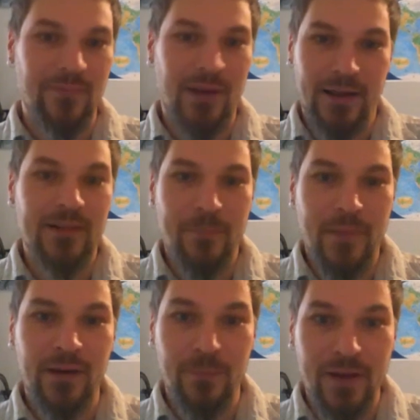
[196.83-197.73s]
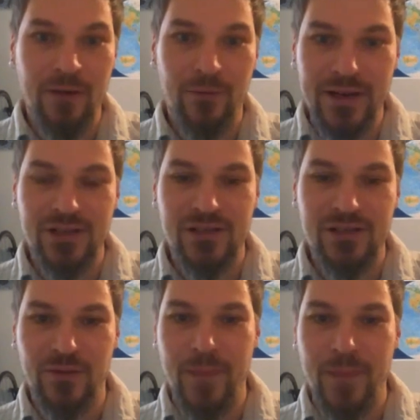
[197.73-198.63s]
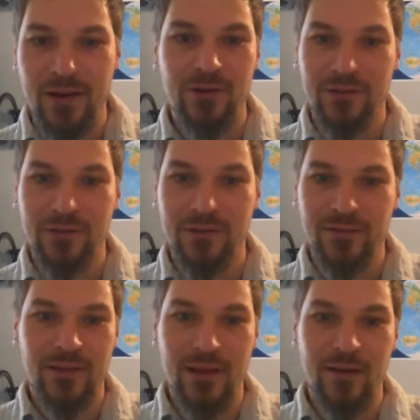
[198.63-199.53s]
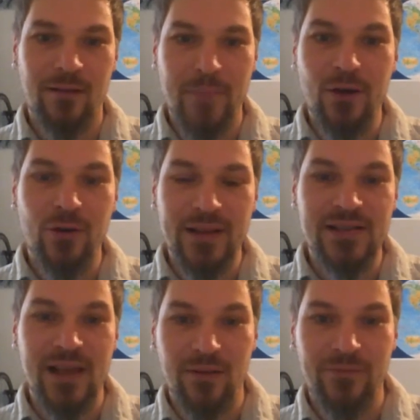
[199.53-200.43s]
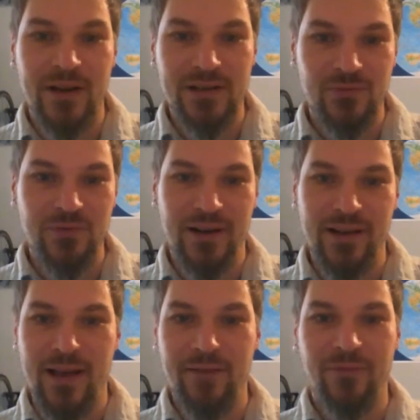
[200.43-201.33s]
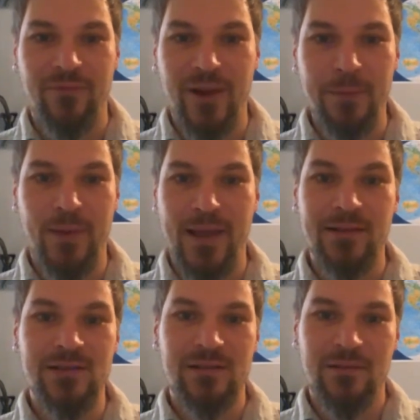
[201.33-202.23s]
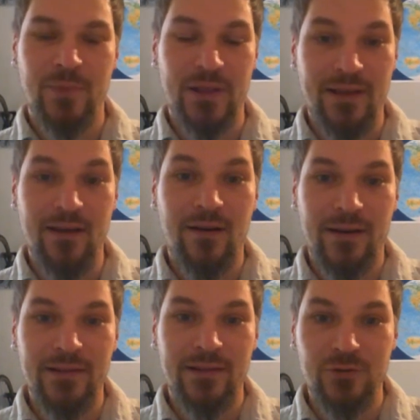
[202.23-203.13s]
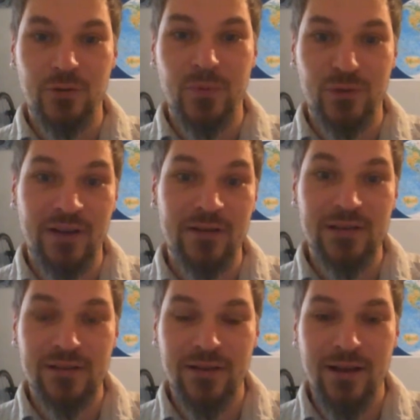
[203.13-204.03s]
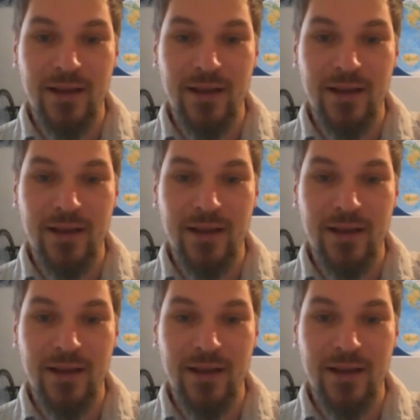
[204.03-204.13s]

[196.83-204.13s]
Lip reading: like in the middle reaches of the Mekong. The Mekong itself doesn't really have floodplains, but they are in the tributaries.